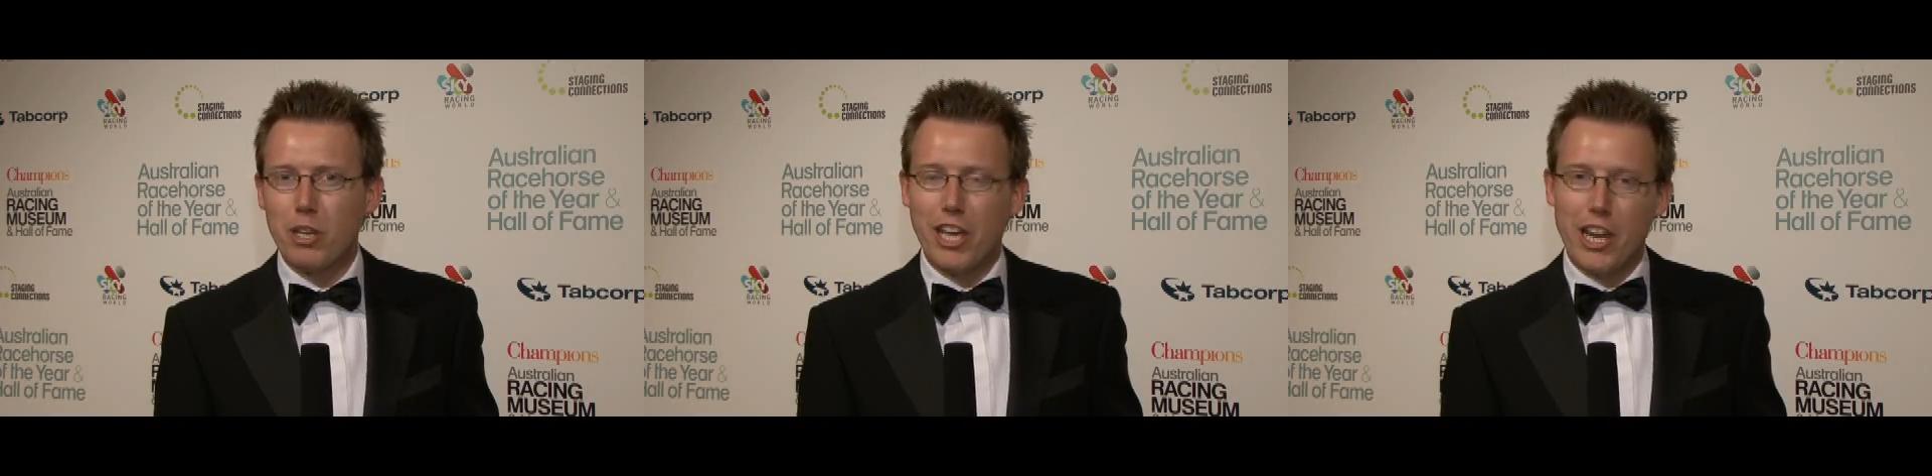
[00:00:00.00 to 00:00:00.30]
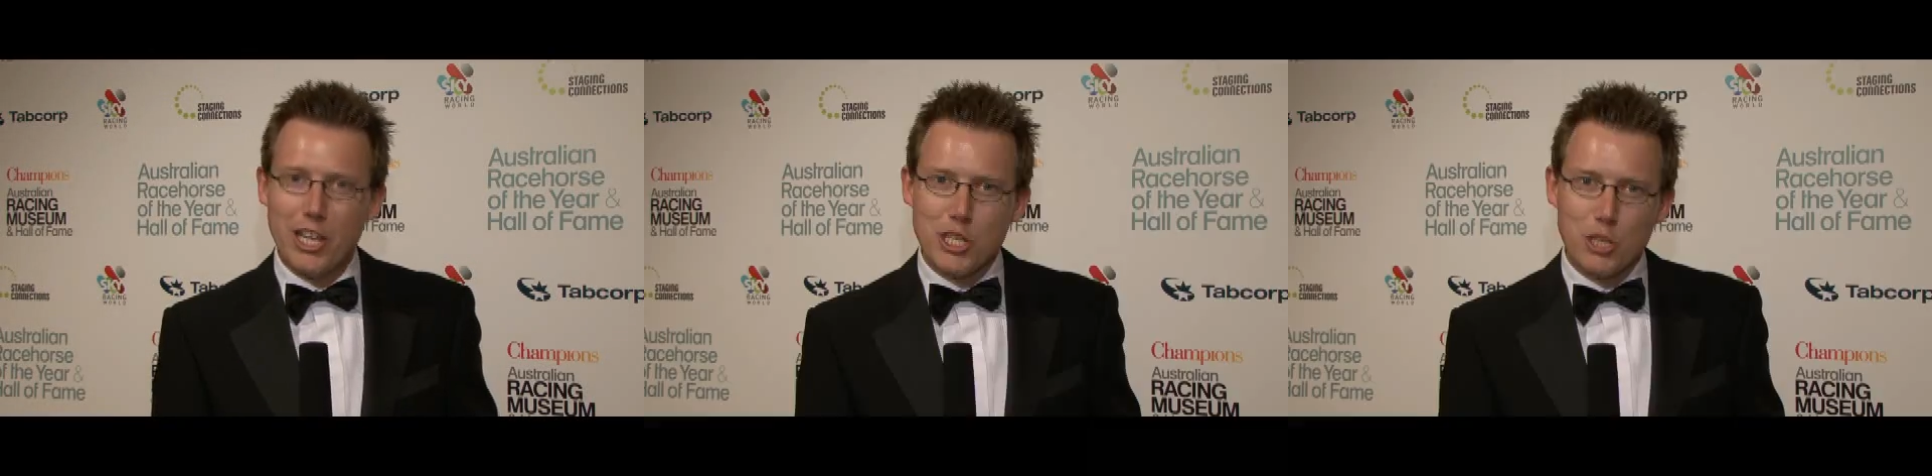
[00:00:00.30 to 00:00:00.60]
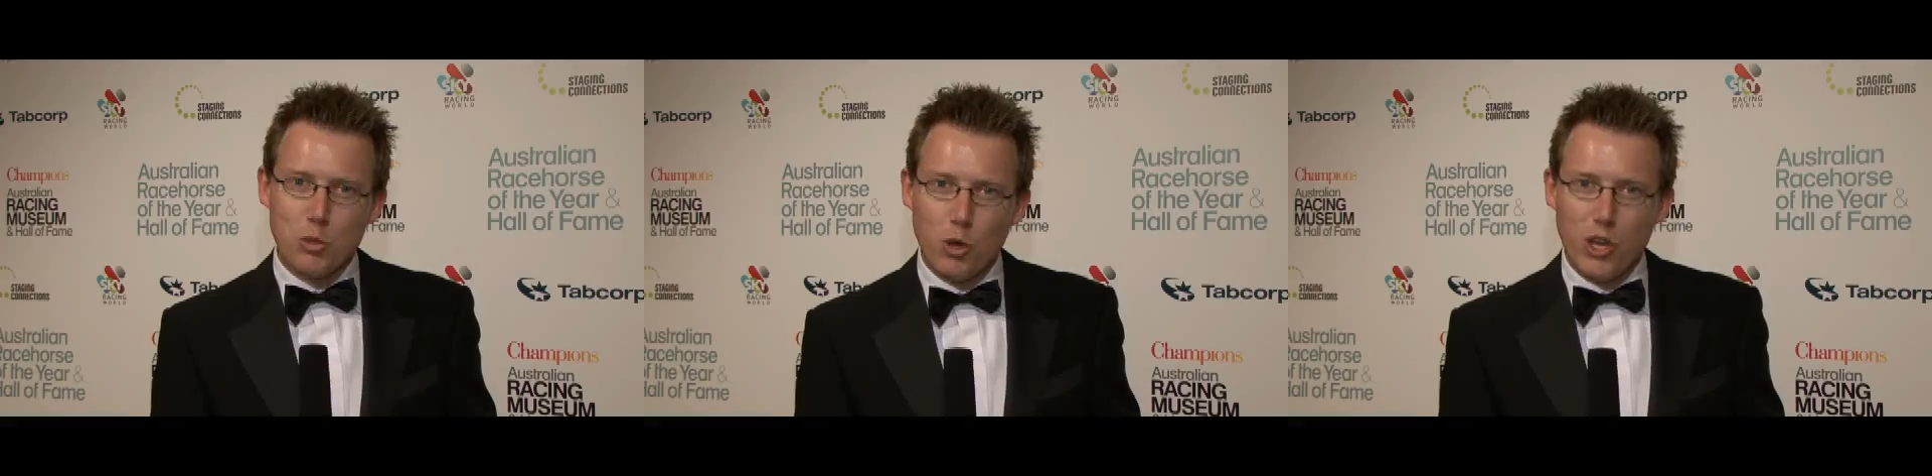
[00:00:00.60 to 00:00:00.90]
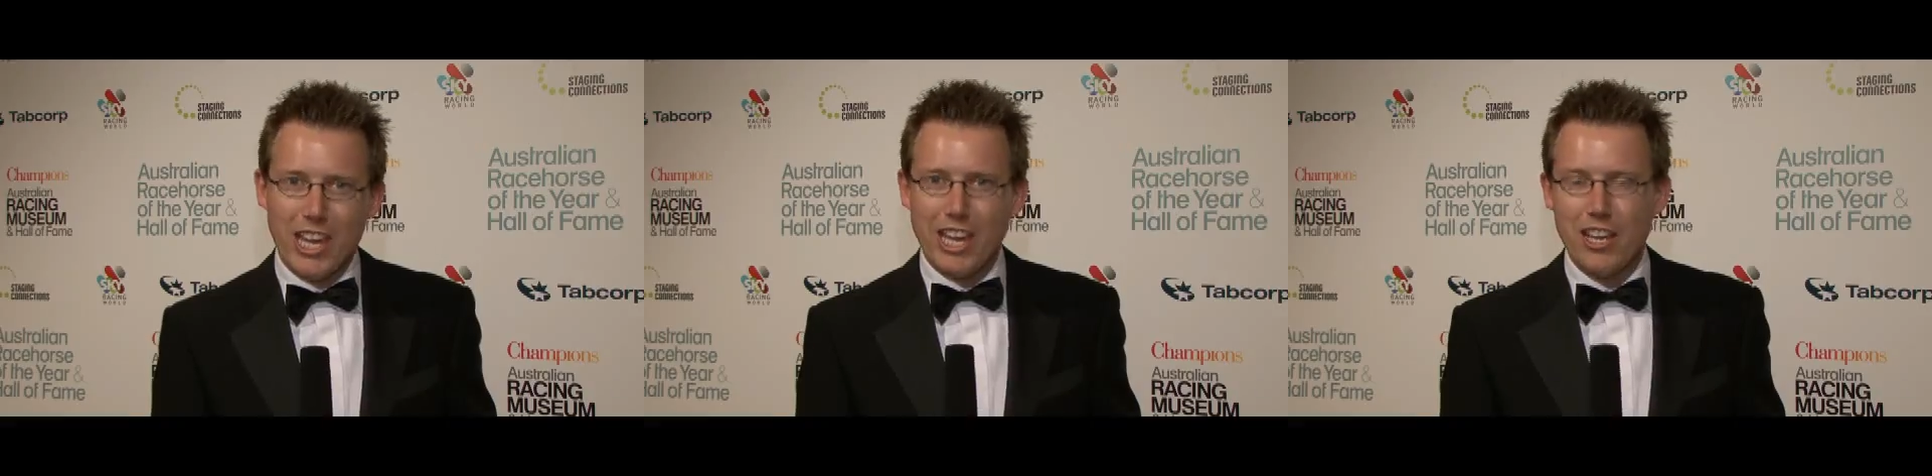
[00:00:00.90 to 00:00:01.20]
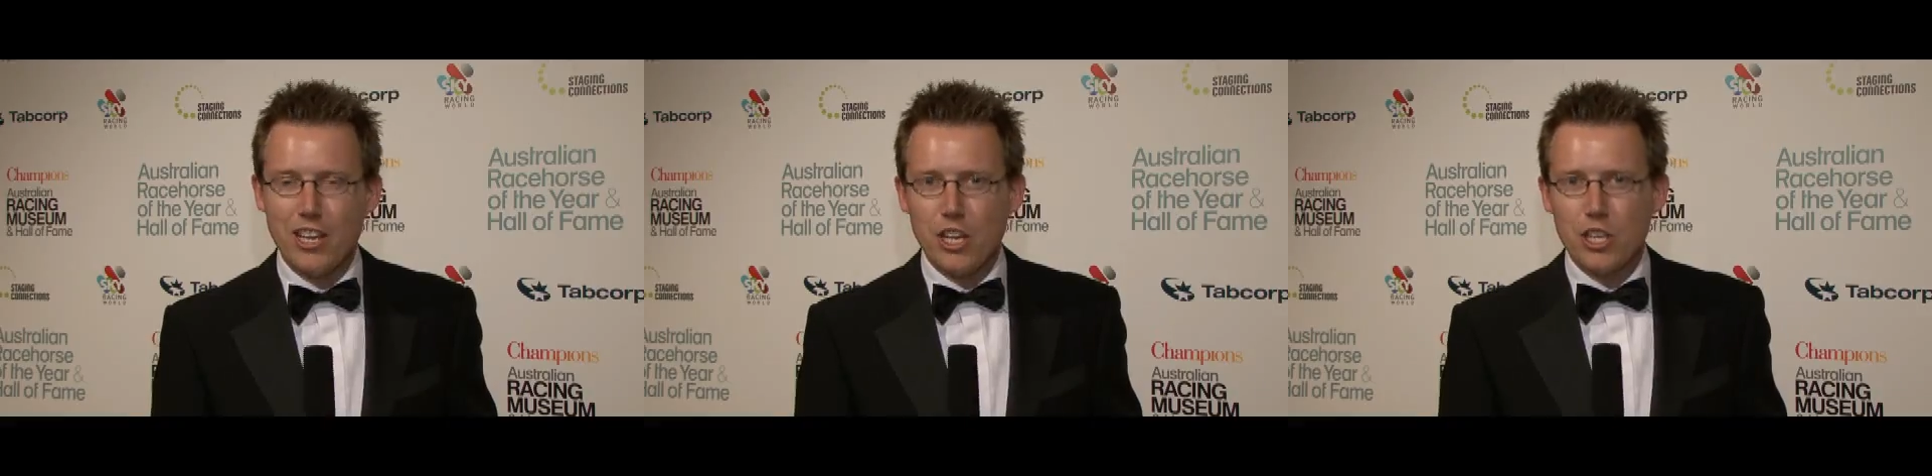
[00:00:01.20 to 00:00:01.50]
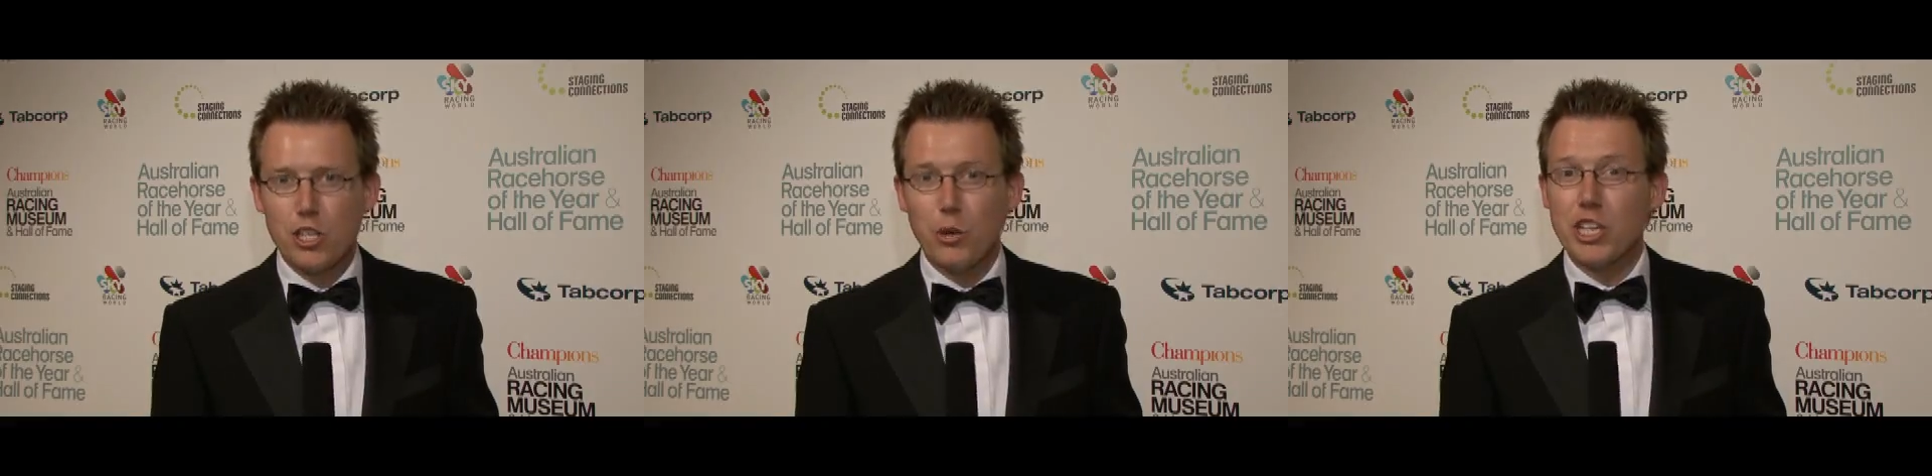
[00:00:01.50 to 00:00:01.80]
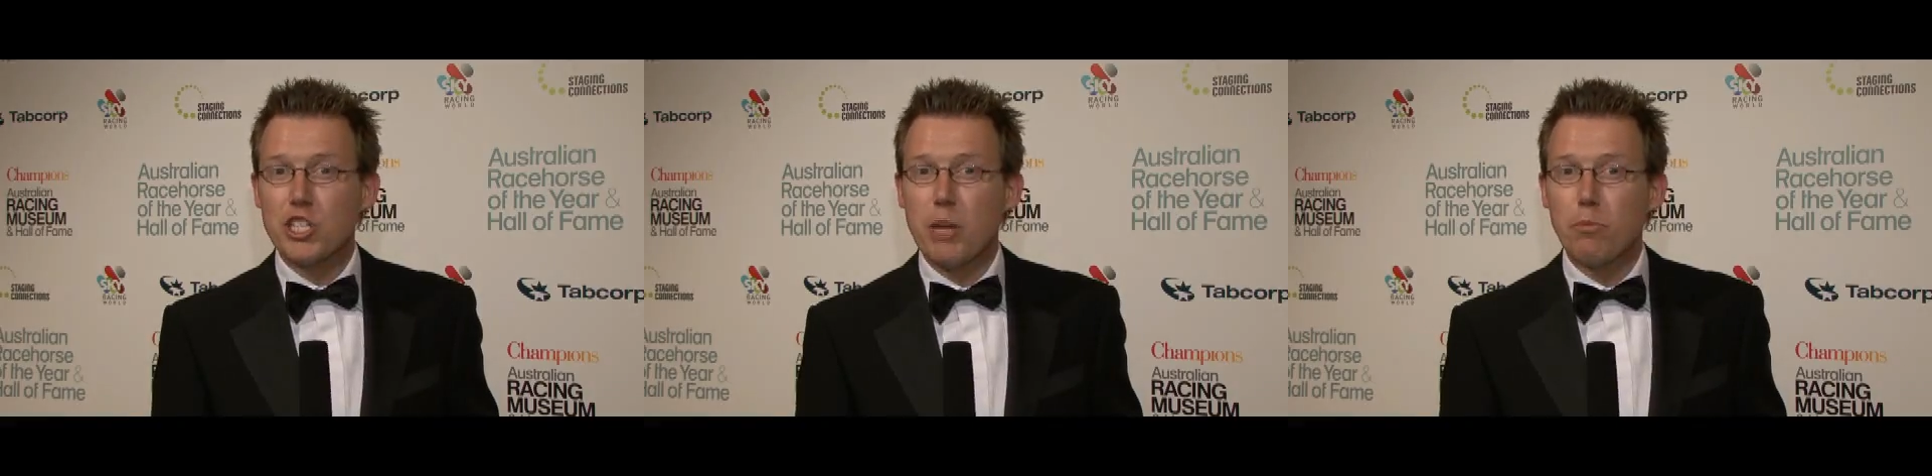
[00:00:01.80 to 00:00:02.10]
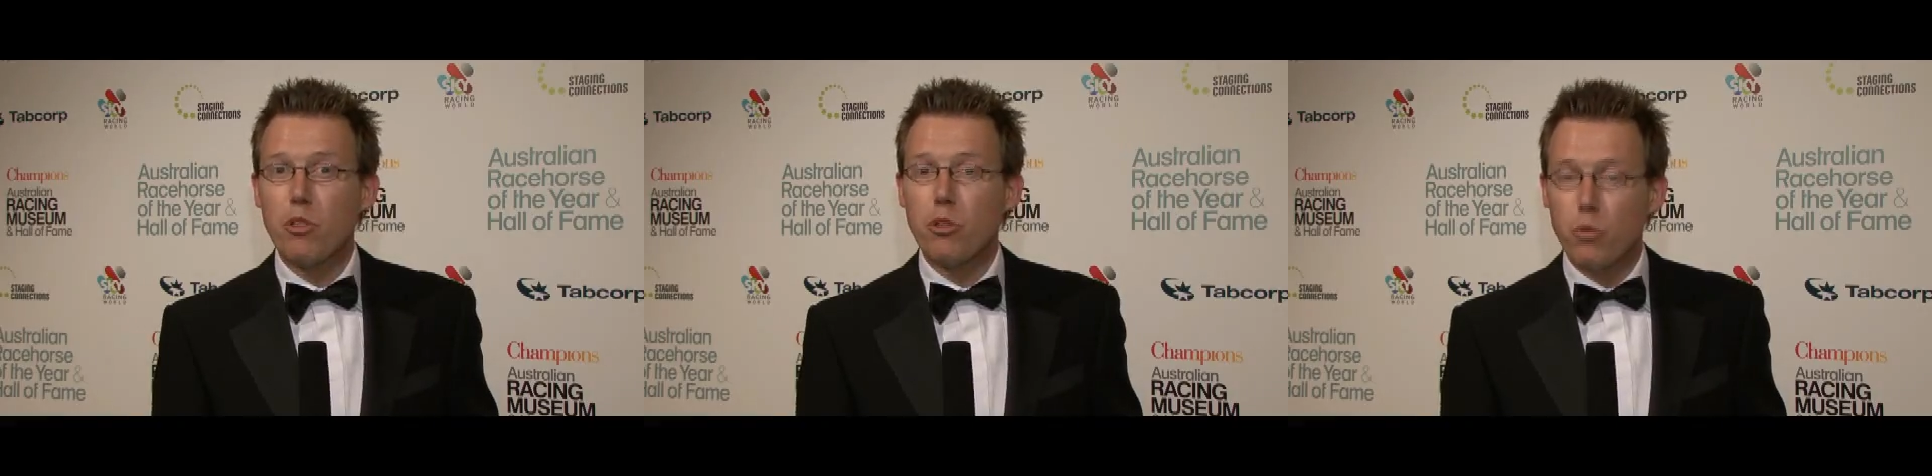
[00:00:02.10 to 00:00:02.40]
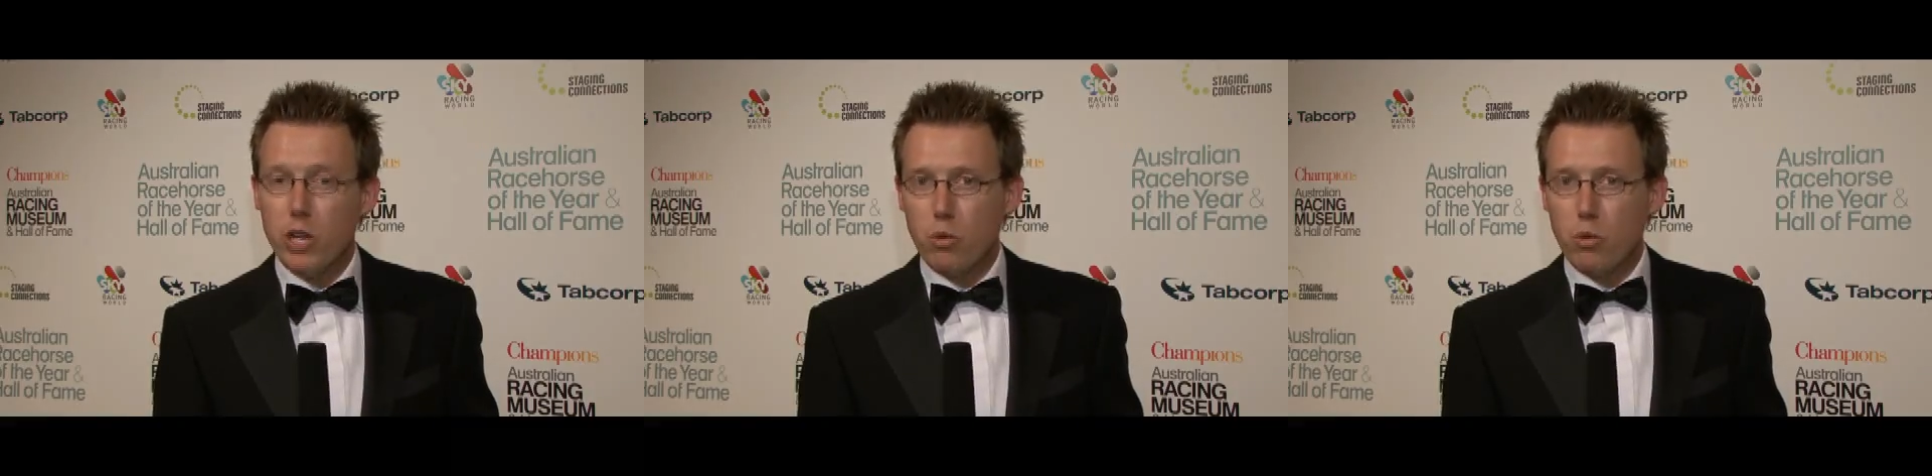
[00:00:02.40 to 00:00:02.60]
but Connections were here to accept three